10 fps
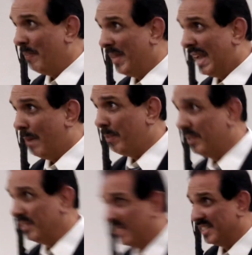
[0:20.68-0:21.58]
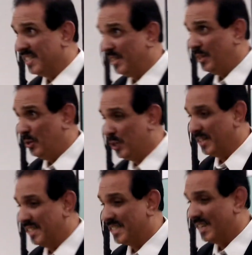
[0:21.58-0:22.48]
Apple doesn't usually
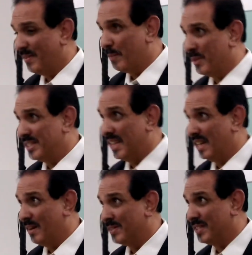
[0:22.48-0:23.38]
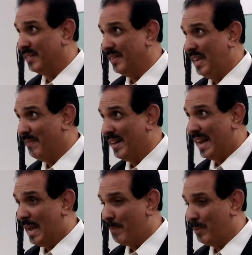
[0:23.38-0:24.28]
send representatives to even
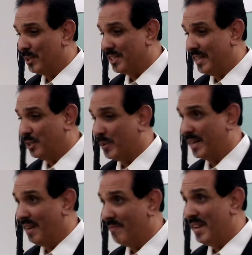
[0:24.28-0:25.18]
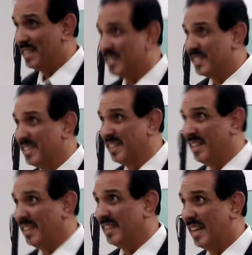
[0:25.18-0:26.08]
Apple-centric events
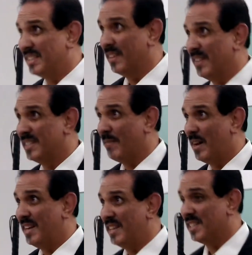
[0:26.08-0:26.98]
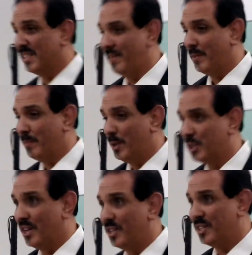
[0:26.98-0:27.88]
that sometimes have audiences even much
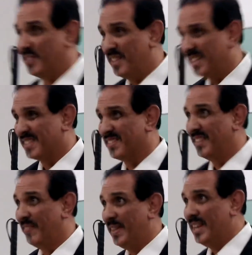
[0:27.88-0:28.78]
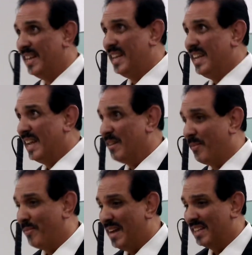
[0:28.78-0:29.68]
larger than this one. And the
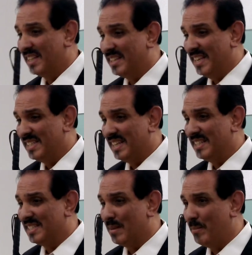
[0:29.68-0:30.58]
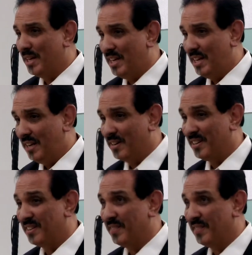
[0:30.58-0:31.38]
fact that they sent somebody here